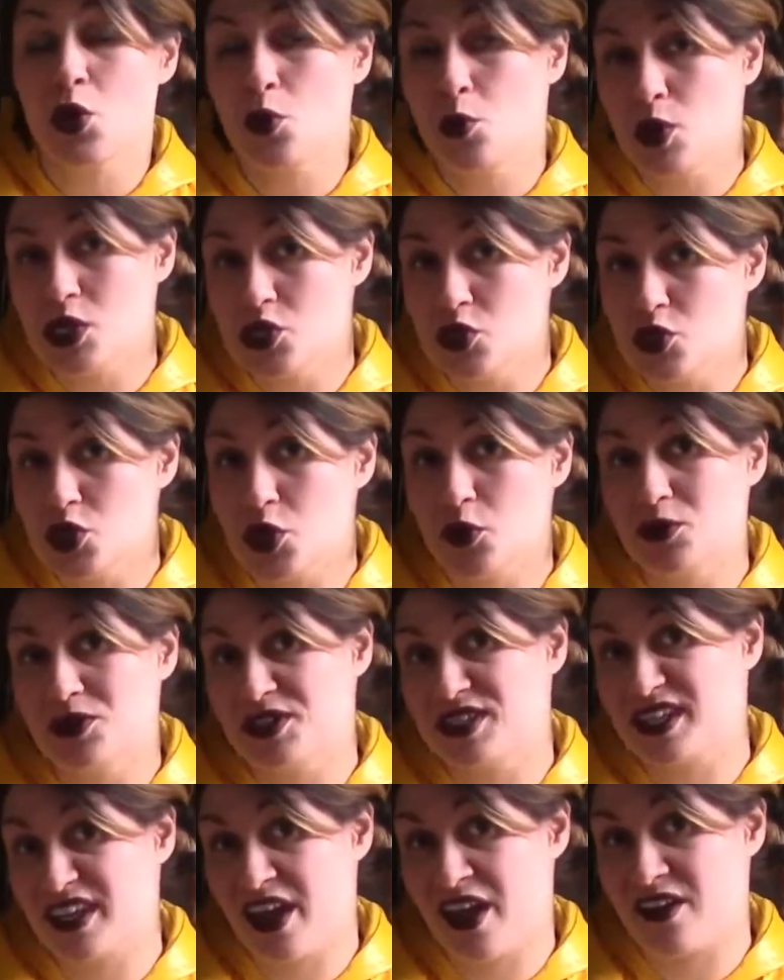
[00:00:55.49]
when you know
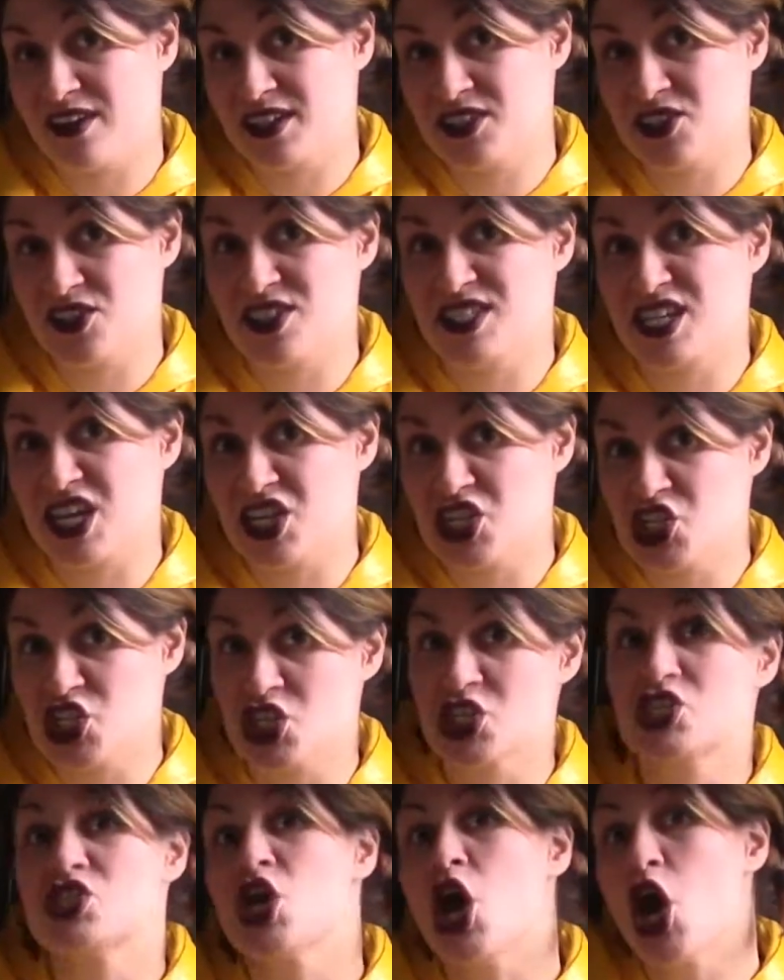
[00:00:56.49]
that the characters can
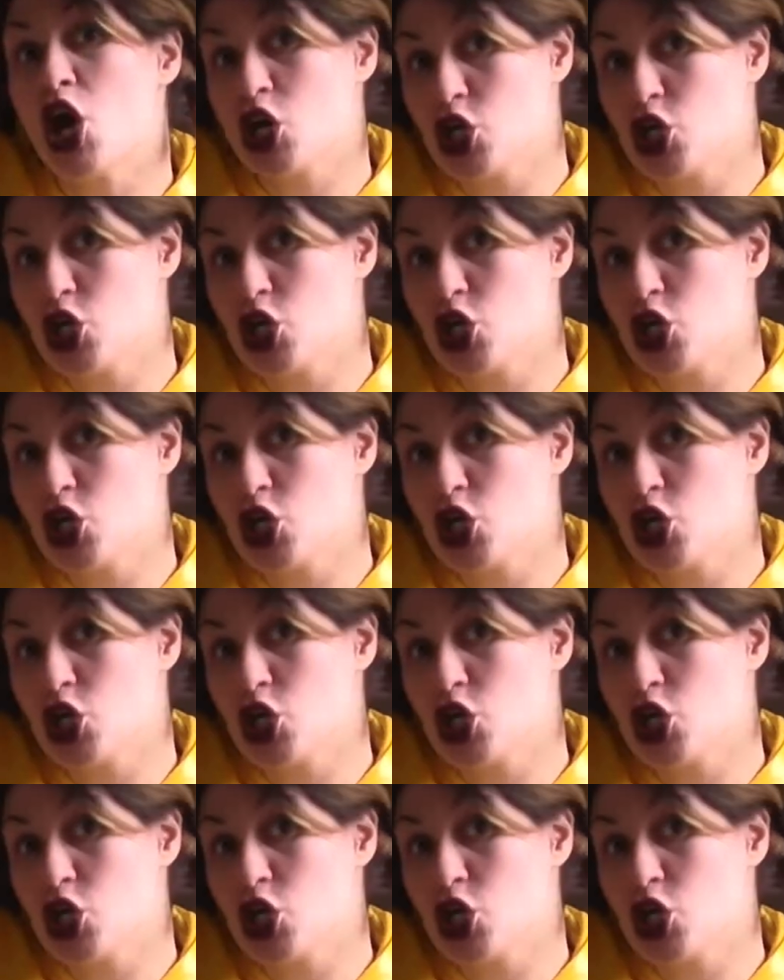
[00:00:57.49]
just